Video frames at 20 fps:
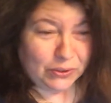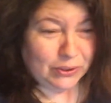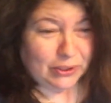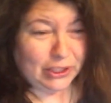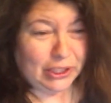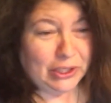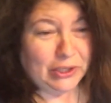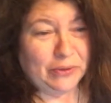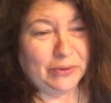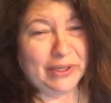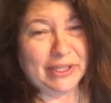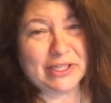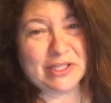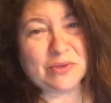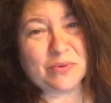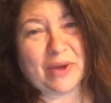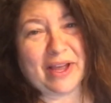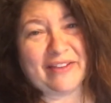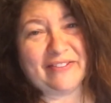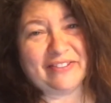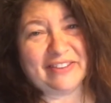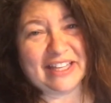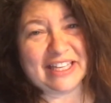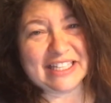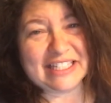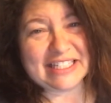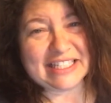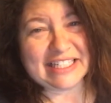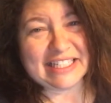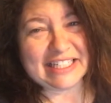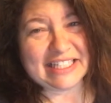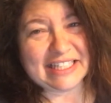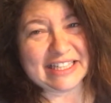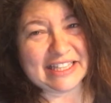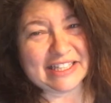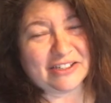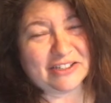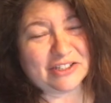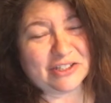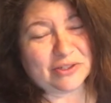Julio and his wife Leslie.
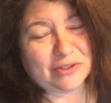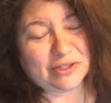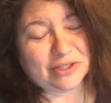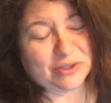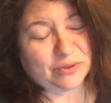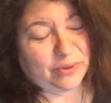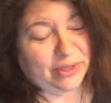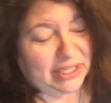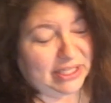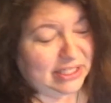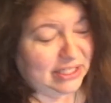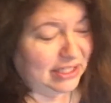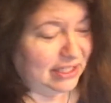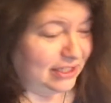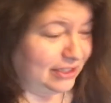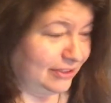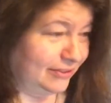They're so sweet.